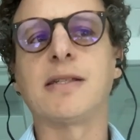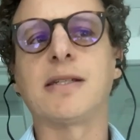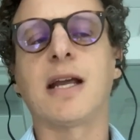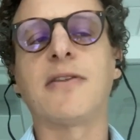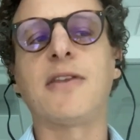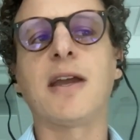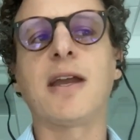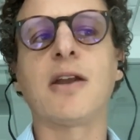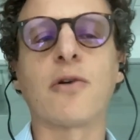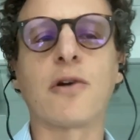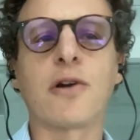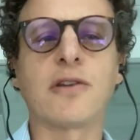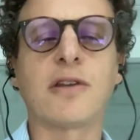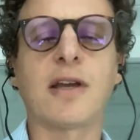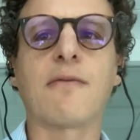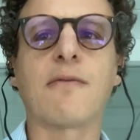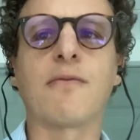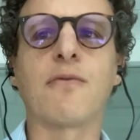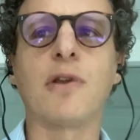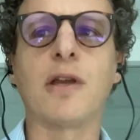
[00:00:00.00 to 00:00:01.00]
And I think in order to
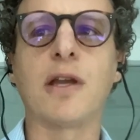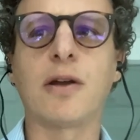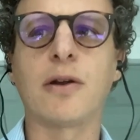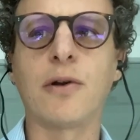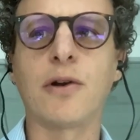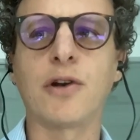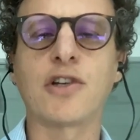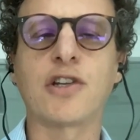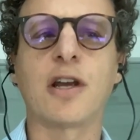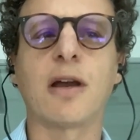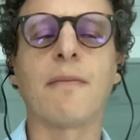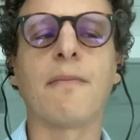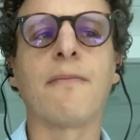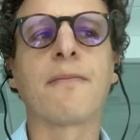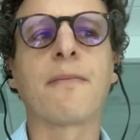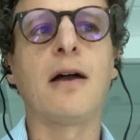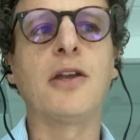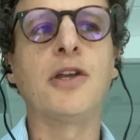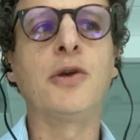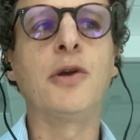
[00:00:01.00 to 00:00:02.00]
really good ownership,
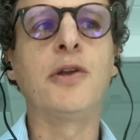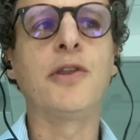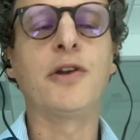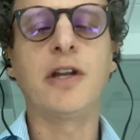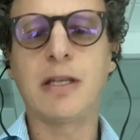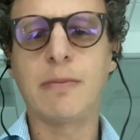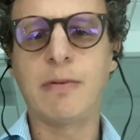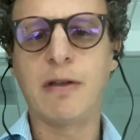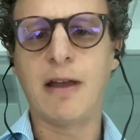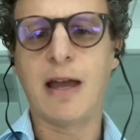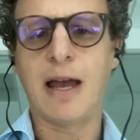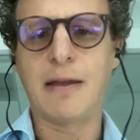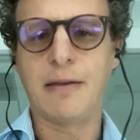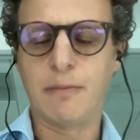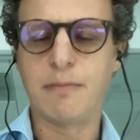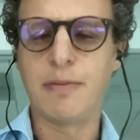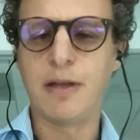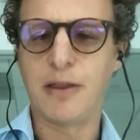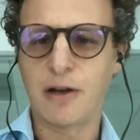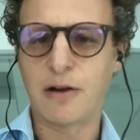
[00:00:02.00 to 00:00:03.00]
you either need to be you
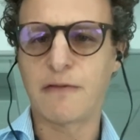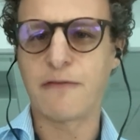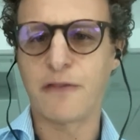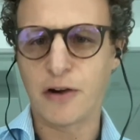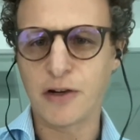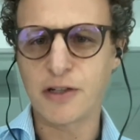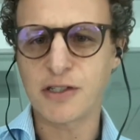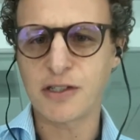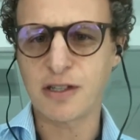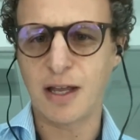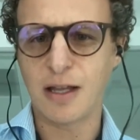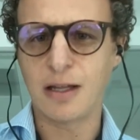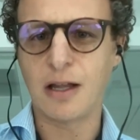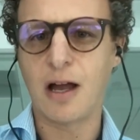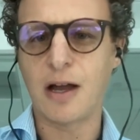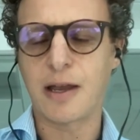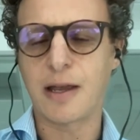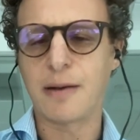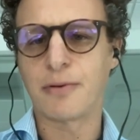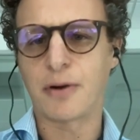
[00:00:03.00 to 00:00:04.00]
know be there first and
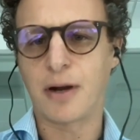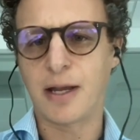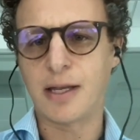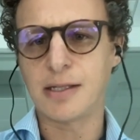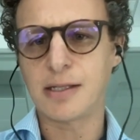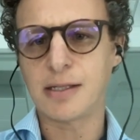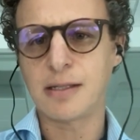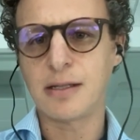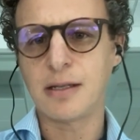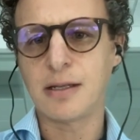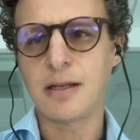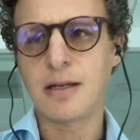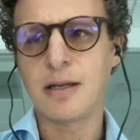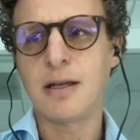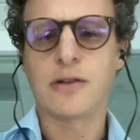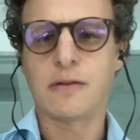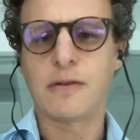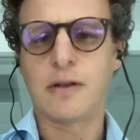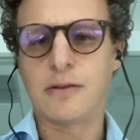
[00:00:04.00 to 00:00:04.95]
lock in price hmm.